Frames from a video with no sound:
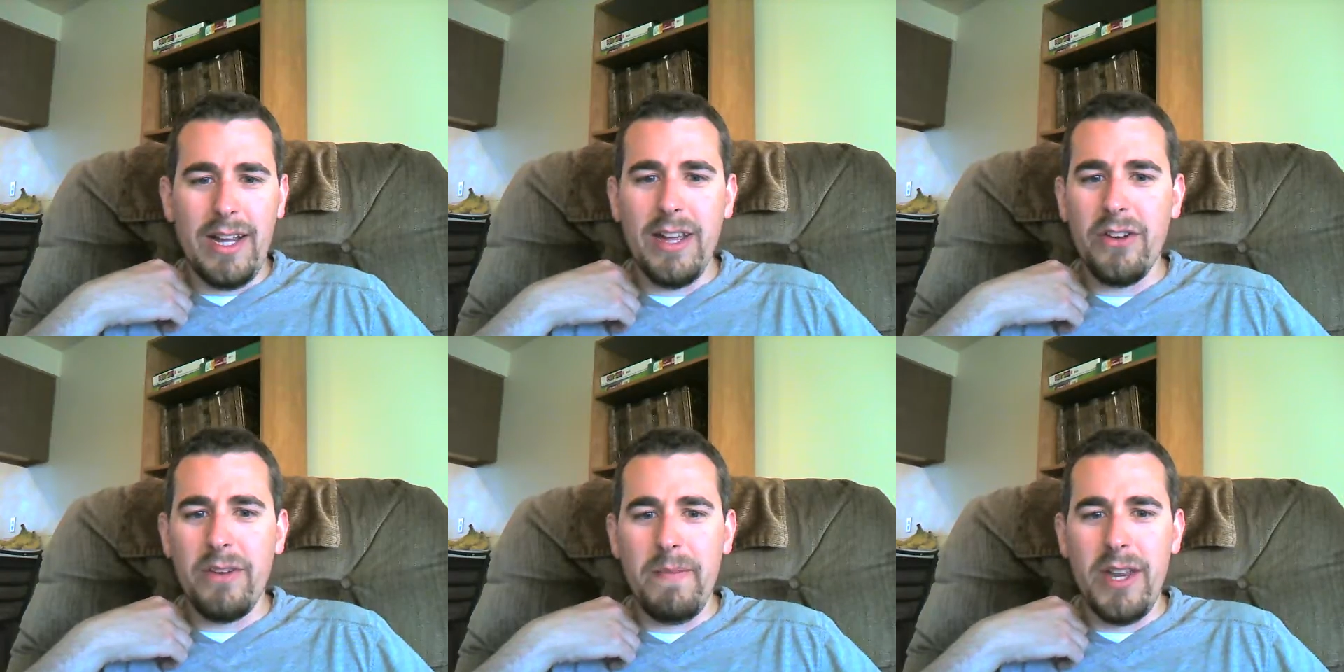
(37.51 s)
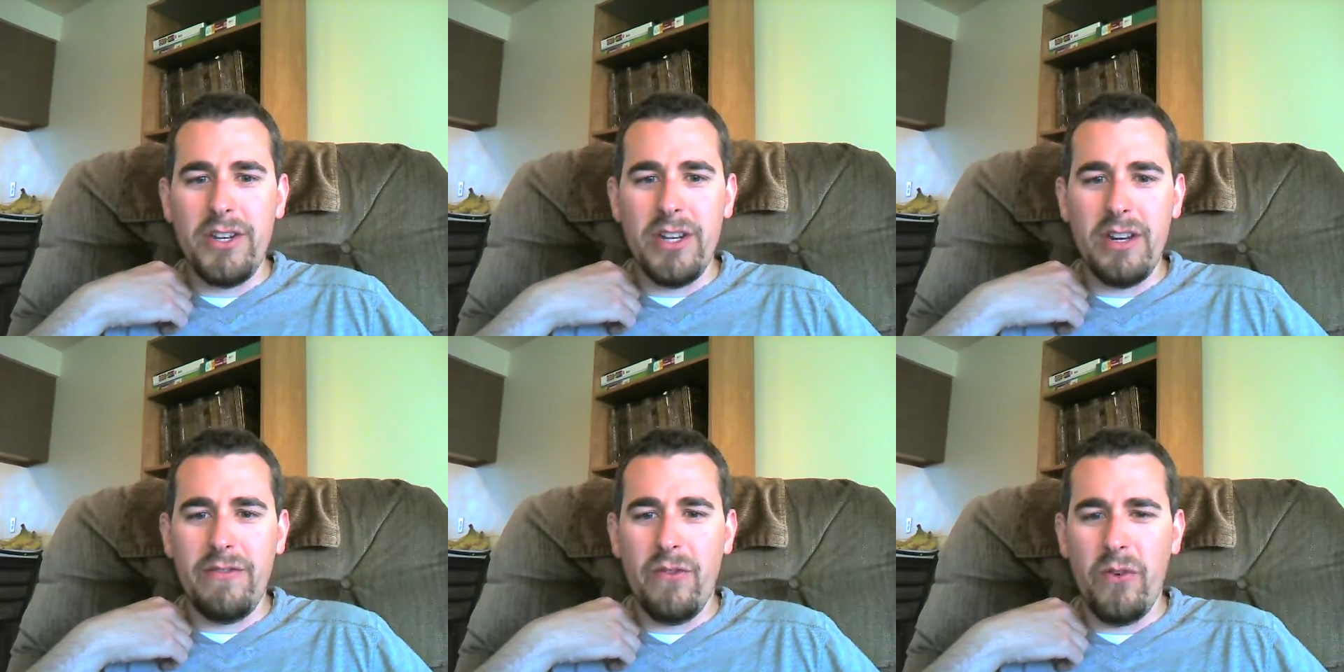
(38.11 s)
another
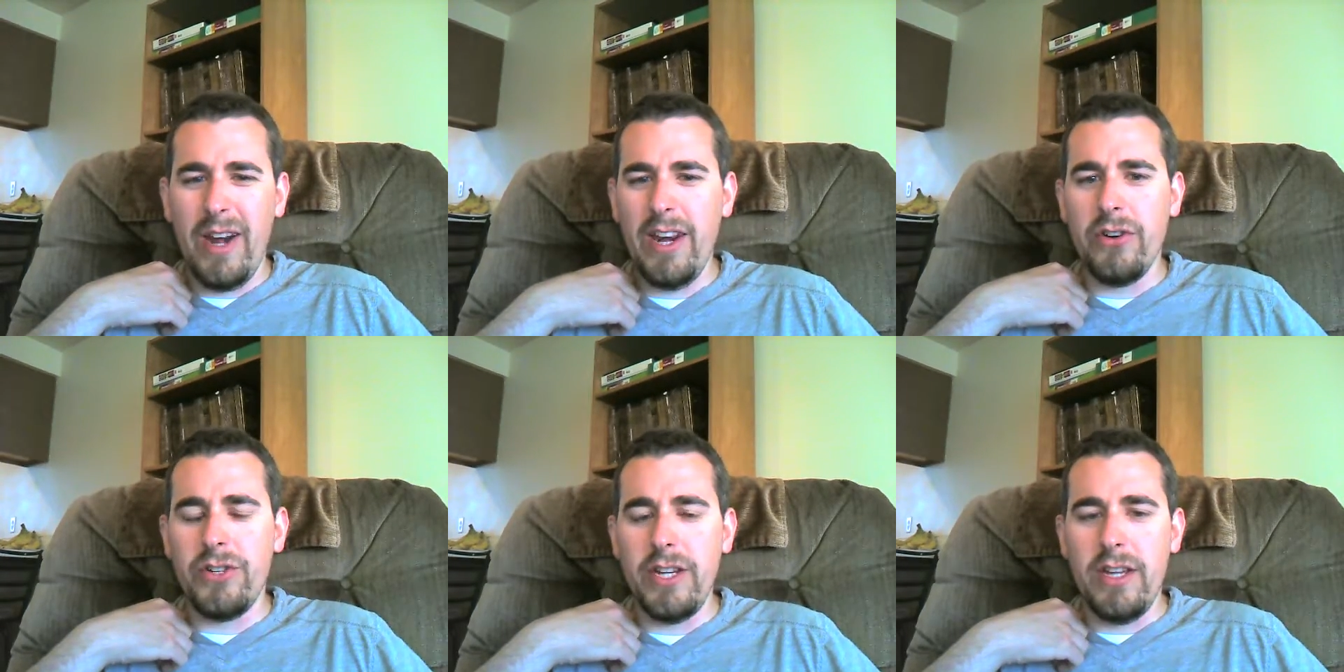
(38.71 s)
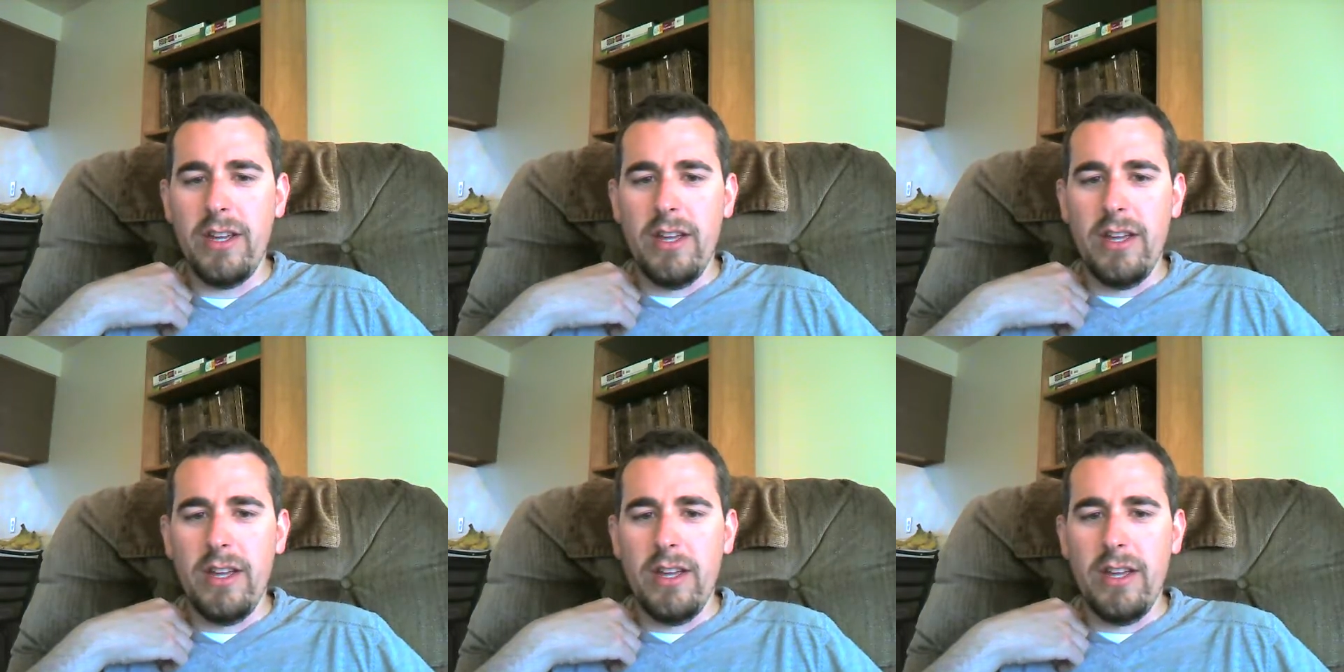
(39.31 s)
dimension for energy.